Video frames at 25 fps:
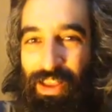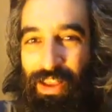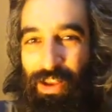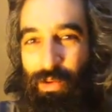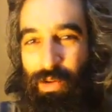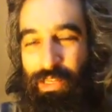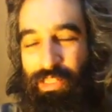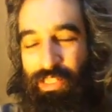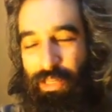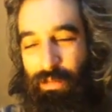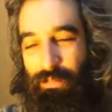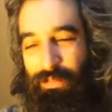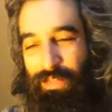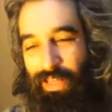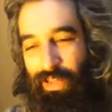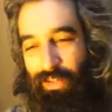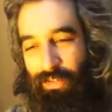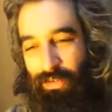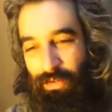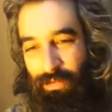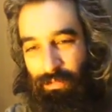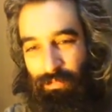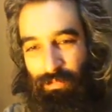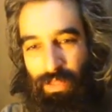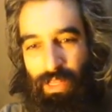What's up,
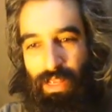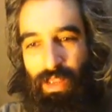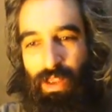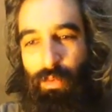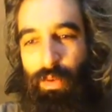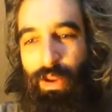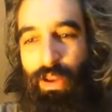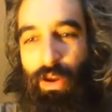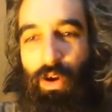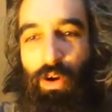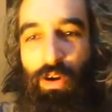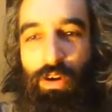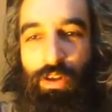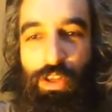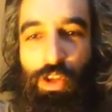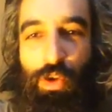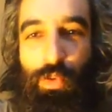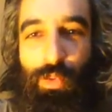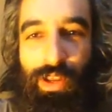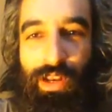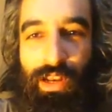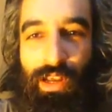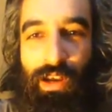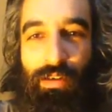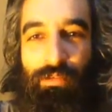Taylor? Wait, are you
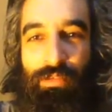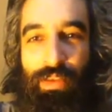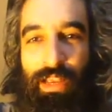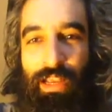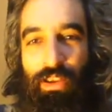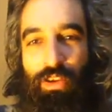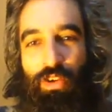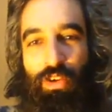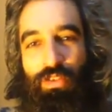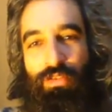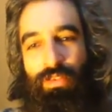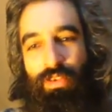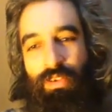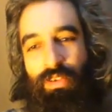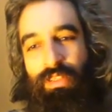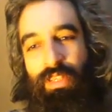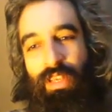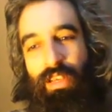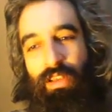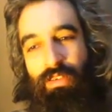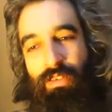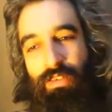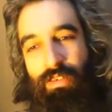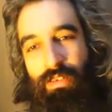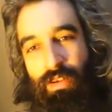in uh, Vancouver,
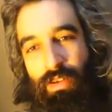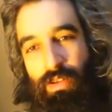Taylor?